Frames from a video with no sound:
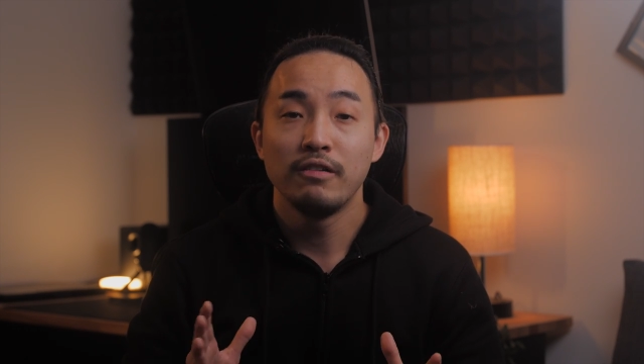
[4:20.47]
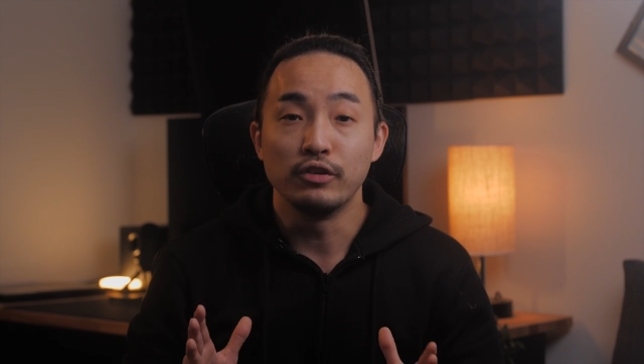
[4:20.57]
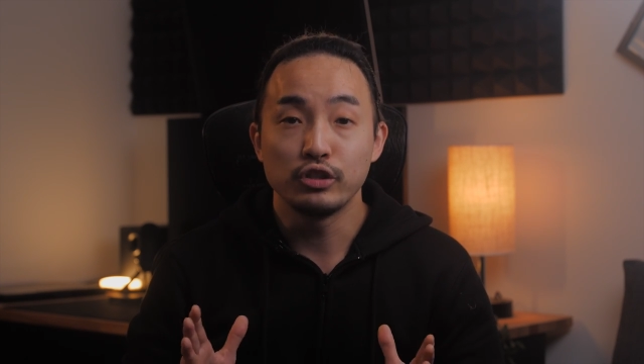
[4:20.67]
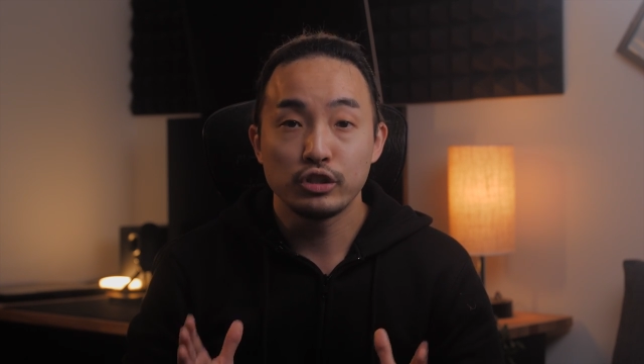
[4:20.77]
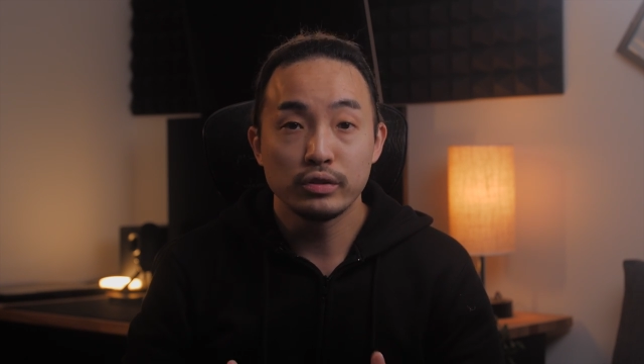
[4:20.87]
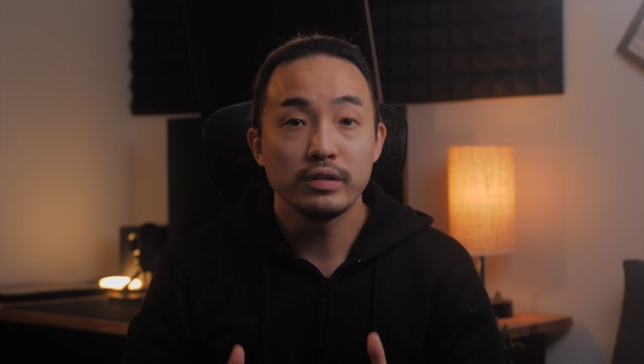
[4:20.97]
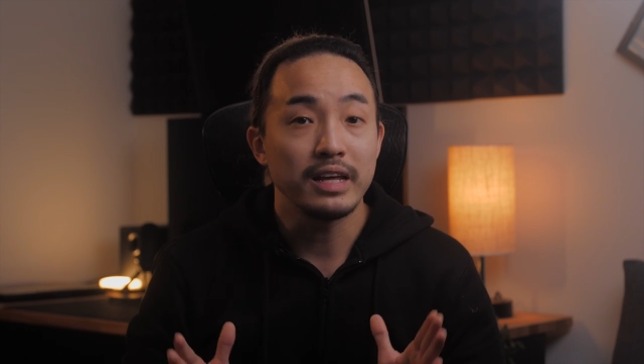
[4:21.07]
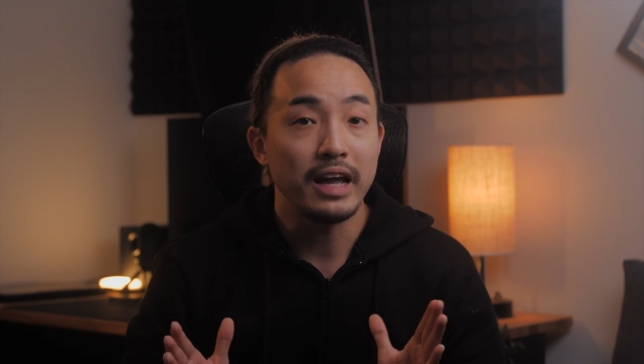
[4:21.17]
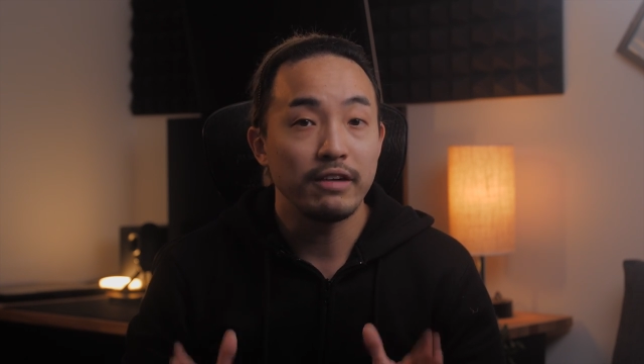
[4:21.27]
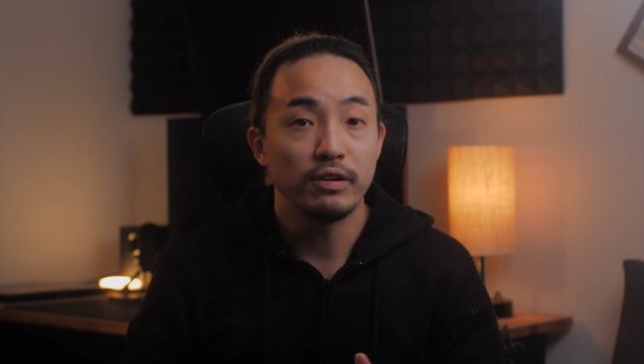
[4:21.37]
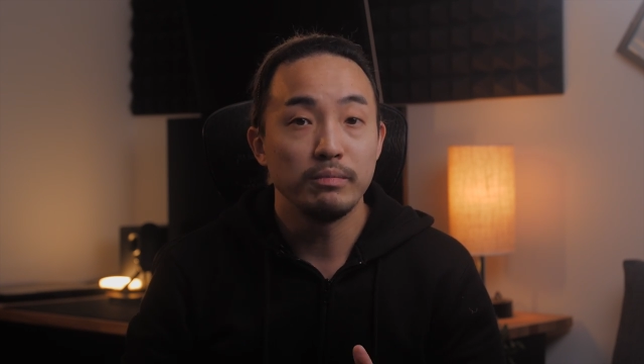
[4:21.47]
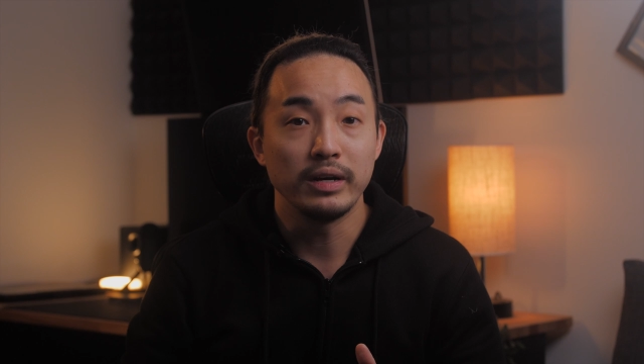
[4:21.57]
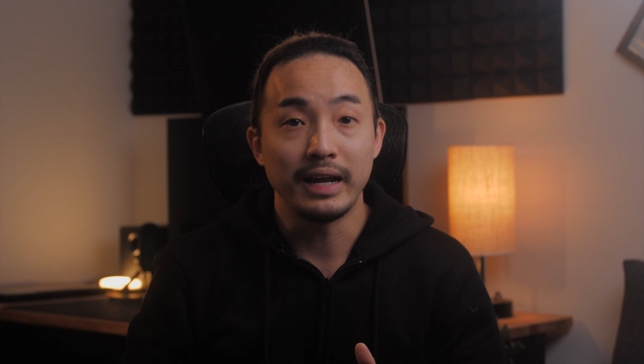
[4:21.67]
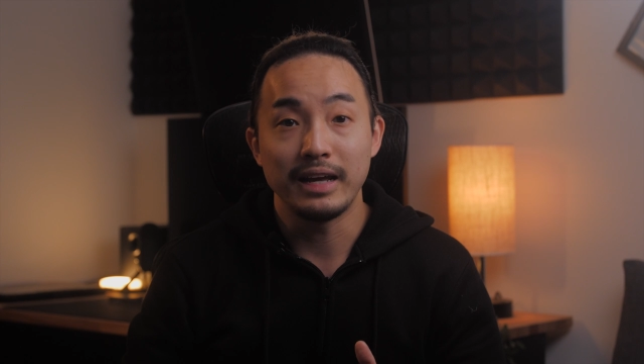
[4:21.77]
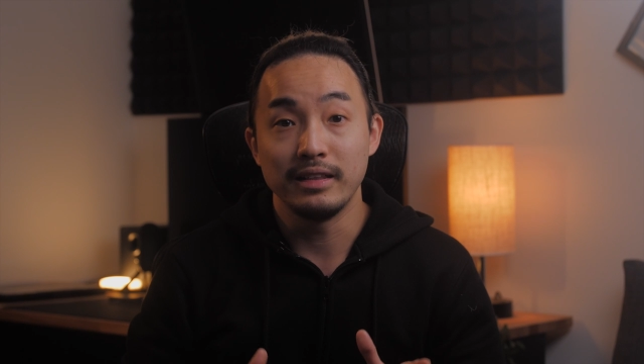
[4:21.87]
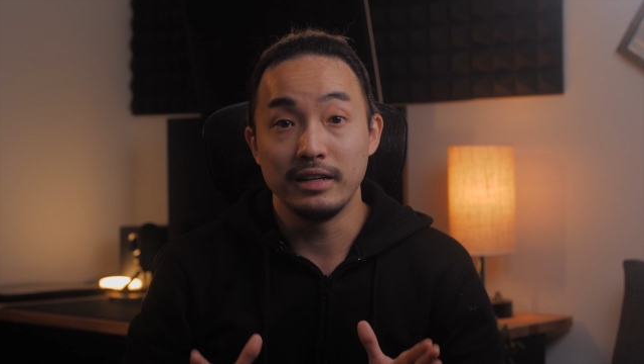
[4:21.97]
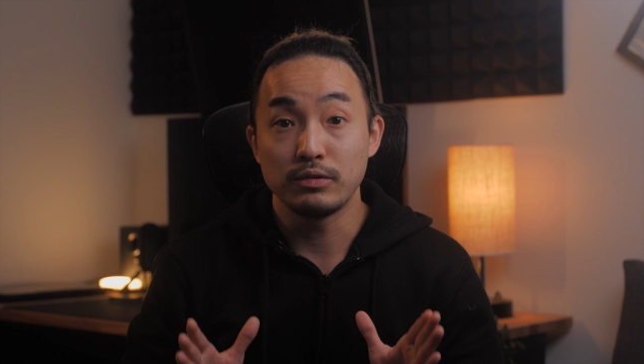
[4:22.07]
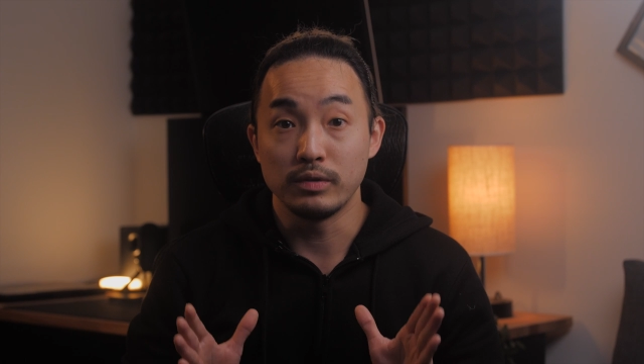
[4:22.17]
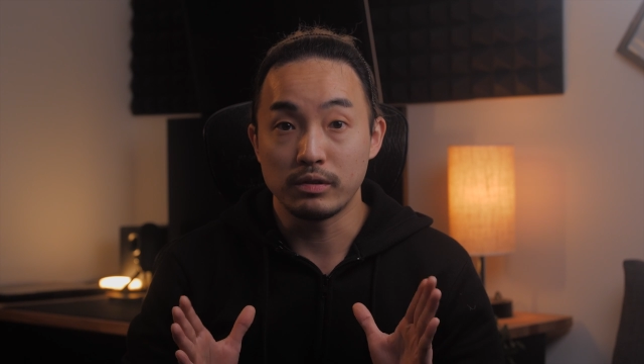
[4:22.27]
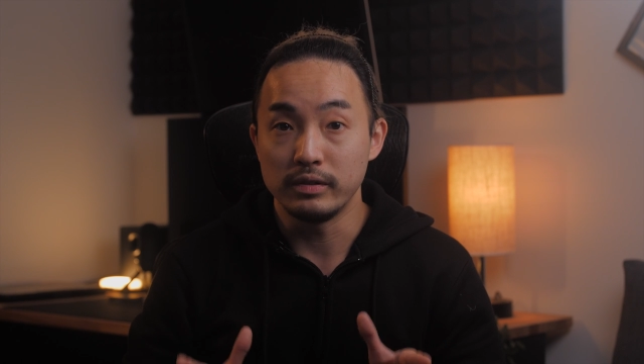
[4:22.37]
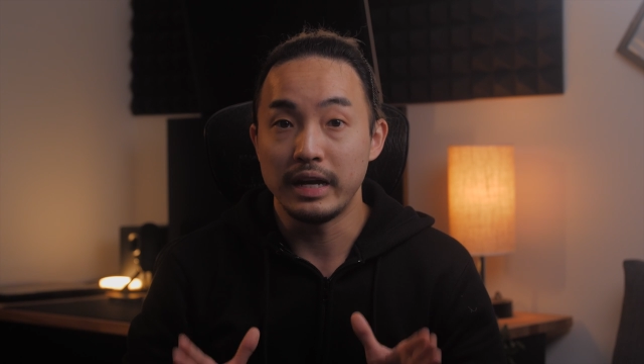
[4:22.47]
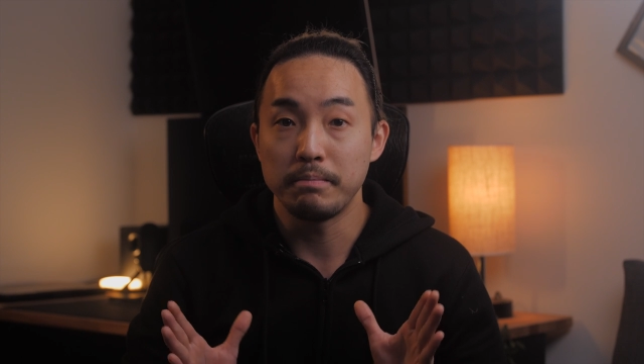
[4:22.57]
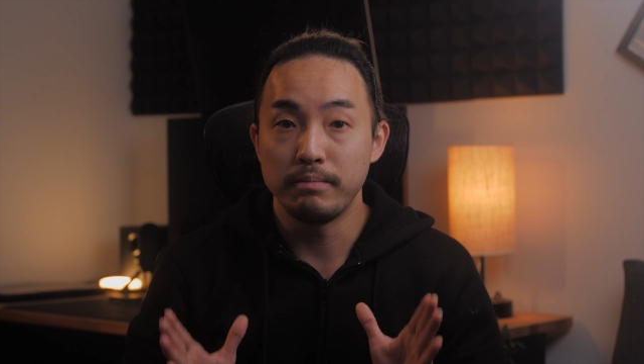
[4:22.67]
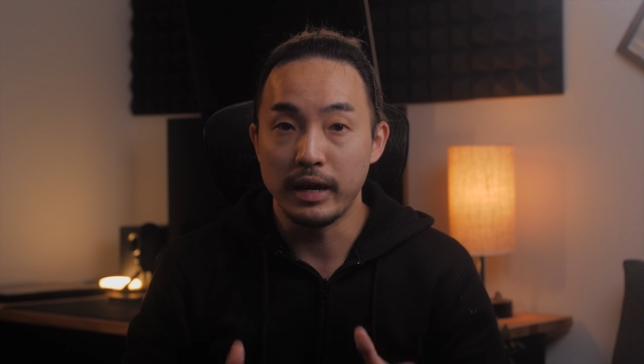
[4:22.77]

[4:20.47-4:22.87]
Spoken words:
for sure the f/1.8 lens will create